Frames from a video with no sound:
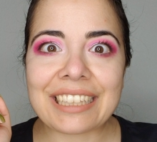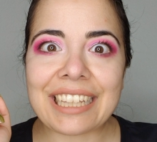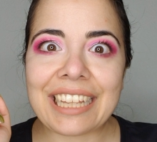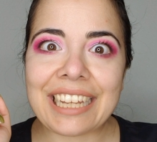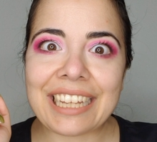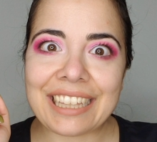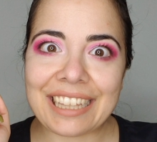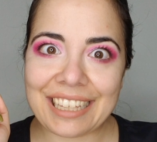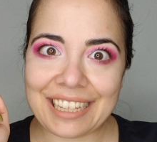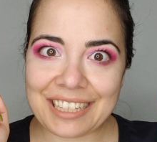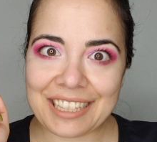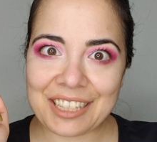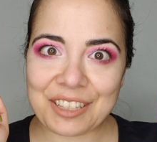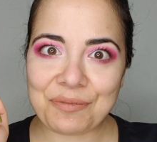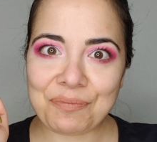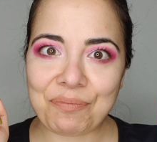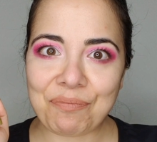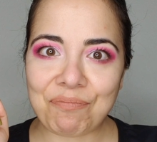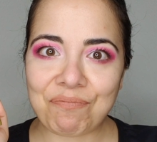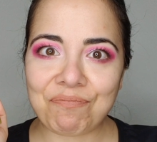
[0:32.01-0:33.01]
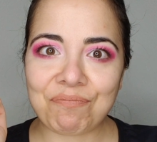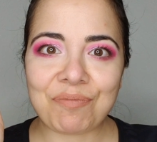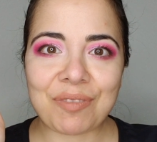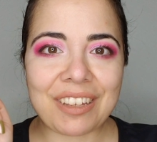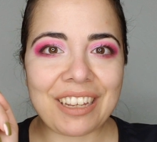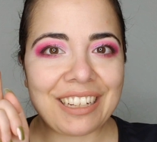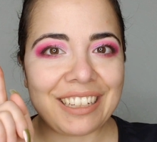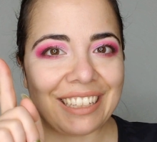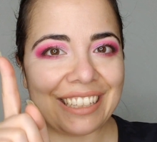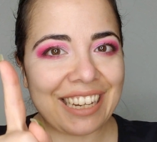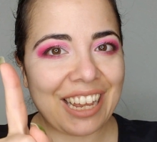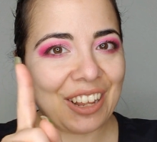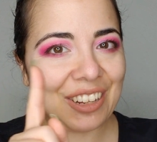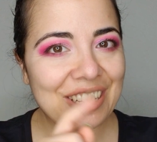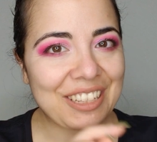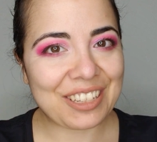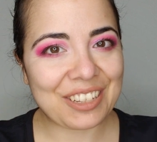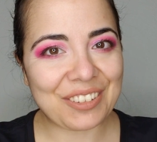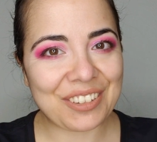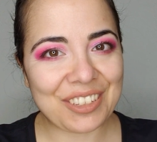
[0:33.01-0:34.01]
like this. Now
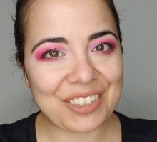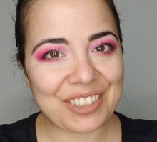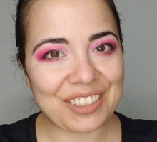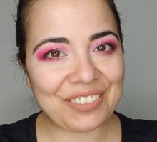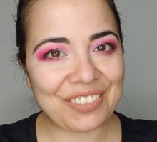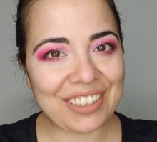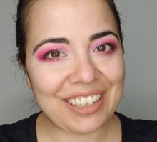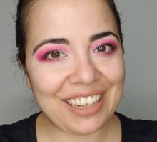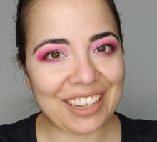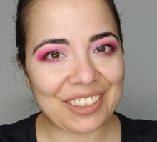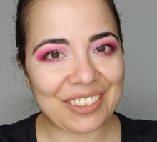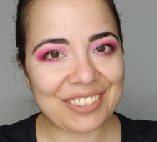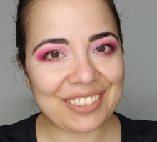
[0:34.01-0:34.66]
let's go into the video.